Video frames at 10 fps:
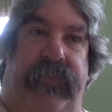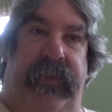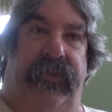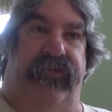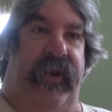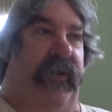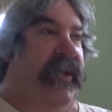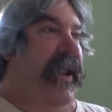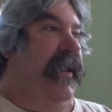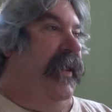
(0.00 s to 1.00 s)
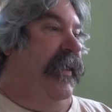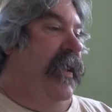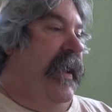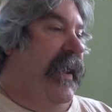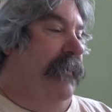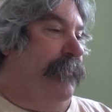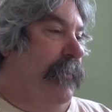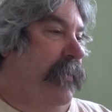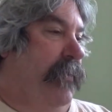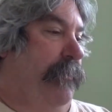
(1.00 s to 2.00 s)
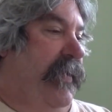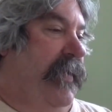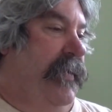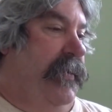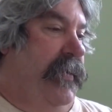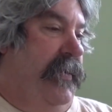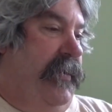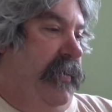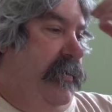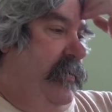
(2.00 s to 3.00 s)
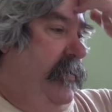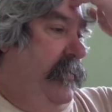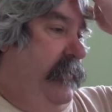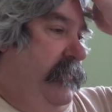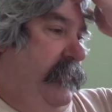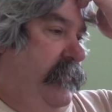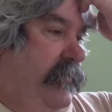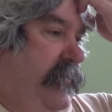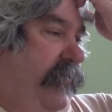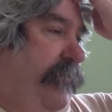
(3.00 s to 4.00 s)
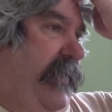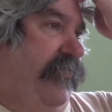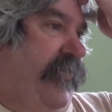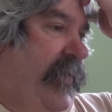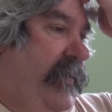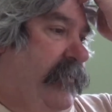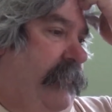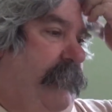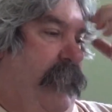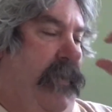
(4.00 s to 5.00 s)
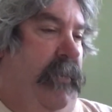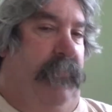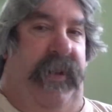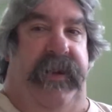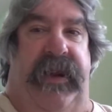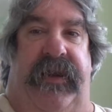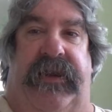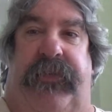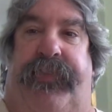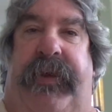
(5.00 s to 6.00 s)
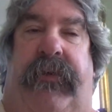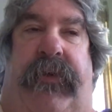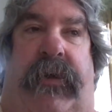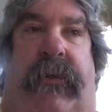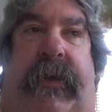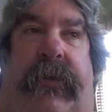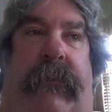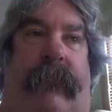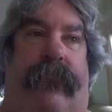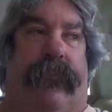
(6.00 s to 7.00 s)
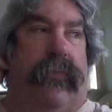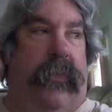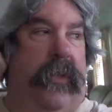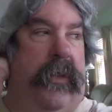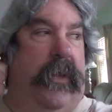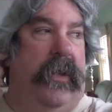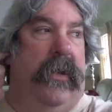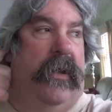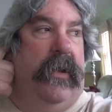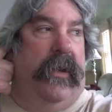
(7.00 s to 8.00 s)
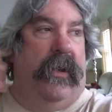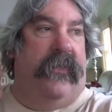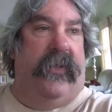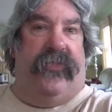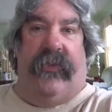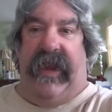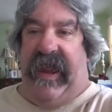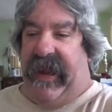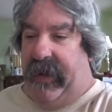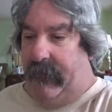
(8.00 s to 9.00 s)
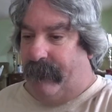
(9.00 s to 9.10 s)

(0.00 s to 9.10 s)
and chowed down on that for a little bit and then just been chilling, playing on the computer and all this and that,